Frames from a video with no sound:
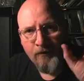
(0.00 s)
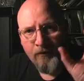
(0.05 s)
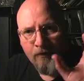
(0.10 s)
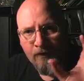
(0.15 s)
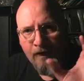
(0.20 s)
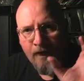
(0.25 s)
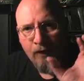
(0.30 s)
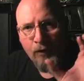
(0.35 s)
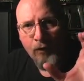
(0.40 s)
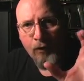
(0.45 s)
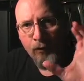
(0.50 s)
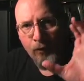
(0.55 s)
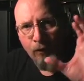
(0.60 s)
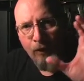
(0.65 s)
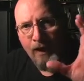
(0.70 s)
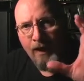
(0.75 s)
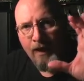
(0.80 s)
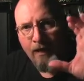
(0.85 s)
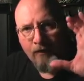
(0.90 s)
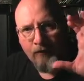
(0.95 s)
narrow
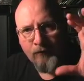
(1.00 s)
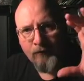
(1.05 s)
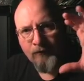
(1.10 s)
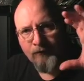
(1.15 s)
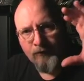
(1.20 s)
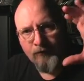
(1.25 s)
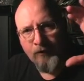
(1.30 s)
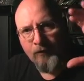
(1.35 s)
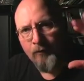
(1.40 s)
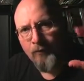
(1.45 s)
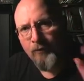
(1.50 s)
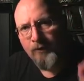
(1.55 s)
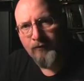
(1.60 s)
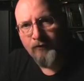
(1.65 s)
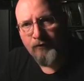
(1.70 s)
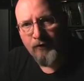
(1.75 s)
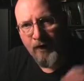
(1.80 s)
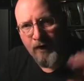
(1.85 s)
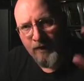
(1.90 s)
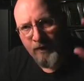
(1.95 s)
range in
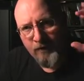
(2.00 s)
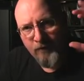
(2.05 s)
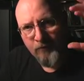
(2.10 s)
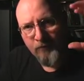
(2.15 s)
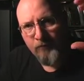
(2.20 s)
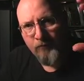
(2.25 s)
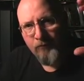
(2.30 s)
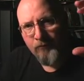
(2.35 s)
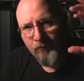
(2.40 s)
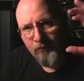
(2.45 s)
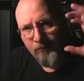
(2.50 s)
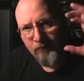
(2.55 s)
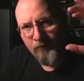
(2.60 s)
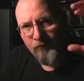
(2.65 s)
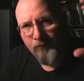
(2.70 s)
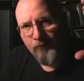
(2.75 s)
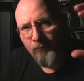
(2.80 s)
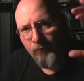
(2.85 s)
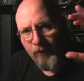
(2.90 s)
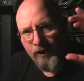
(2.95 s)
which I can
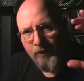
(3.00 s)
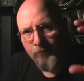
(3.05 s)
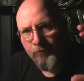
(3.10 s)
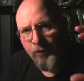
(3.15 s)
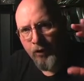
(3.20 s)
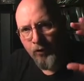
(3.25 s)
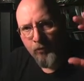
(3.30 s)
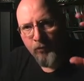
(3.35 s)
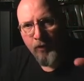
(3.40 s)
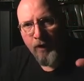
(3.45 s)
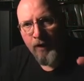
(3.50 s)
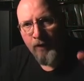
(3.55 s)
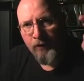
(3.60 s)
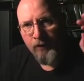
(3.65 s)
read a poem well.